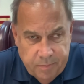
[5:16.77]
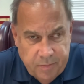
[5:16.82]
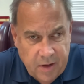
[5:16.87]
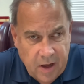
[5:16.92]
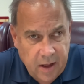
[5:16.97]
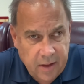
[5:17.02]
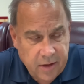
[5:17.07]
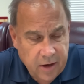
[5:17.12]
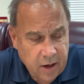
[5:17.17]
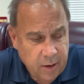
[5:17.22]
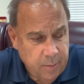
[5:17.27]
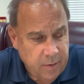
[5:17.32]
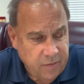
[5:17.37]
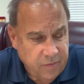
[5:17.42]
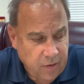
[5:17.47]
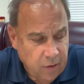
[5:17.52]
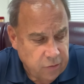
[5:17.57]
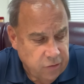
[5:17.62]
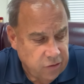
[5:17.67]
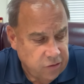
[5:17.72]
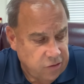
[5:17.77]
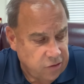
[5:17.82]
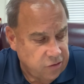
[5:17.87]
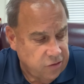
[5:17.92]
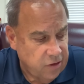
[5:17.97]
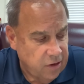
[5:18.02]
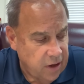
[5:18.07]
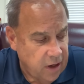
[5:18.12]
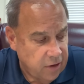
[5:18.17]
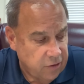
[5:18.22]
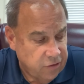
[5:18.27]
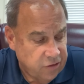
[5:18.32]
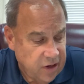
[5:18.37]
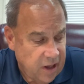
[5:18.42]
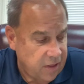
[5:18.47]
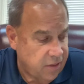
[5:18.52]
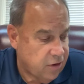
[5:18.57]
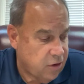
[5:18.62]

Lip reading: there are going to be folks that just don't understand.